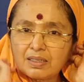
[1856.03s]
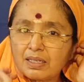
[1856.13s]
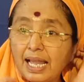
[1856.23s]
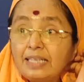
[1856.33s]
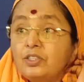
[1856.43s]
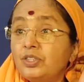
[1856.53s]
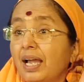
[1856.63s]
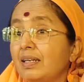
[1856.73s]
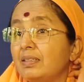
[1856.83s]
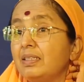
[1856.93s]

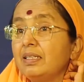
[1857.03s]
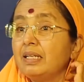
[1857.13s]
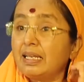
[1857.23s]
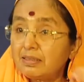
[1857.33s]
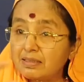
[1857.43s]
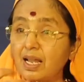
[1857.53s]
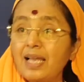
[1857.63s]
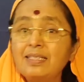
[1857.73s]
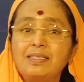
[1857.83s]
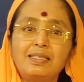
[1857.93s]
enchanting,
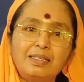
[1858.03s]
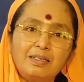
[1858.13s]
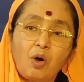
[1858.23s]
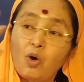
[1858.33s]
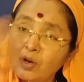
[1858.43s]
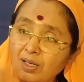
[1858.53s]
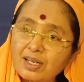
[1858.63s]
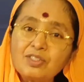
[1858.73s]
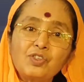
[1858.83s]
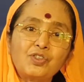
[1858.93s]
enticing,
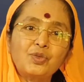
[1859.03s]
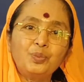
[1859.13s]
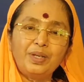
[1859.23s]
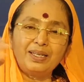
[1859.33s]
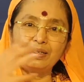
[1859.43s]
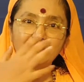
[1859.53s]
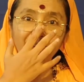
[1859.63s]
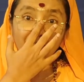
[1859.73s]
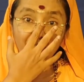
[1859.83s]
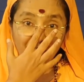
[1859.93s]
all-consuming
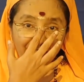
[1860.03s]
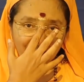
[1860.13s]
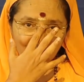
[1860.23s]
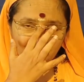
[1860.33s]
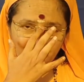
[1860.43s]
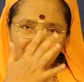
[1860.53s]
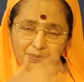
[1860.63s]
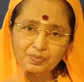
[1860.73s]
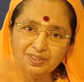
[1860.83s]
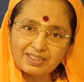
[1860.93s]
relationship with the